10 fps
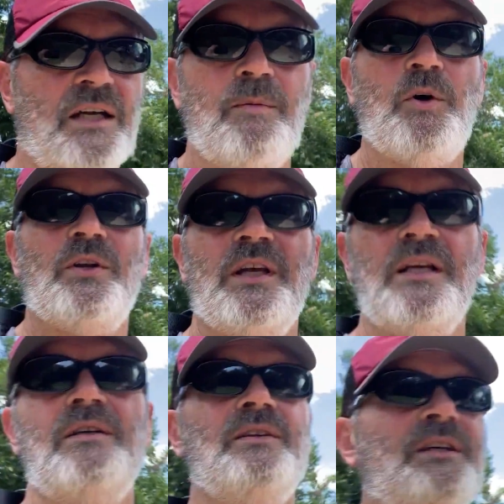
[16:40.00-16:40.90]
Come on
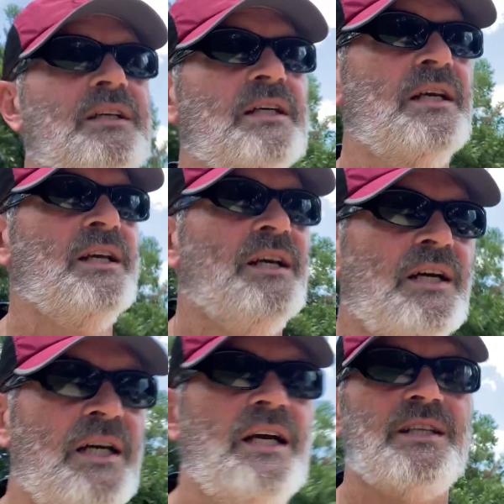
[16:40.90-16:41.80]
down.
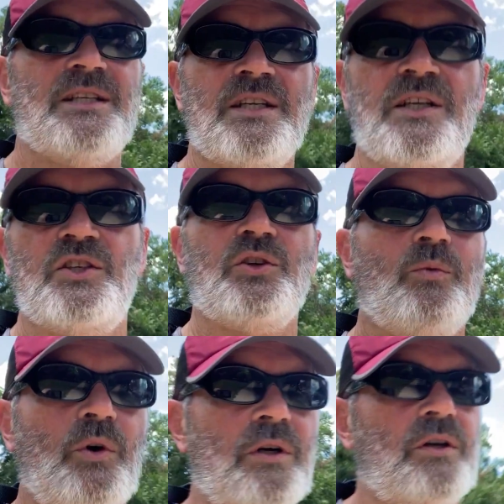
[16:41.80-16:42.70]
As I say, a short
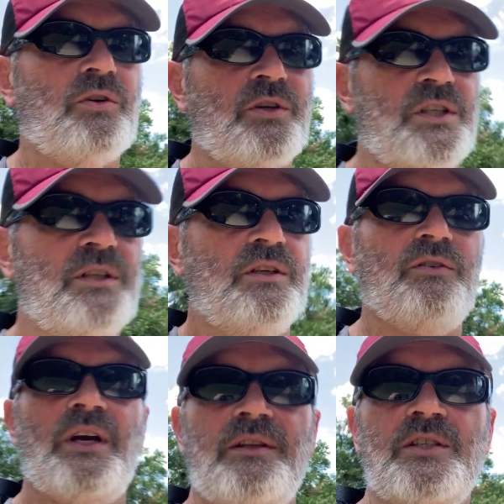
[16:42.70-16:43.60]
walk across here,
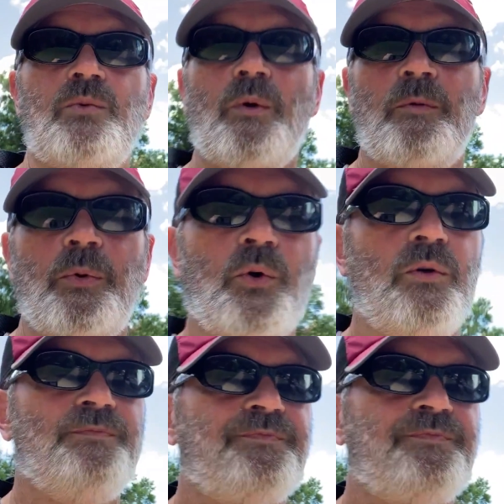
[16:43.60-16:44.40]
you're at the swimming pool.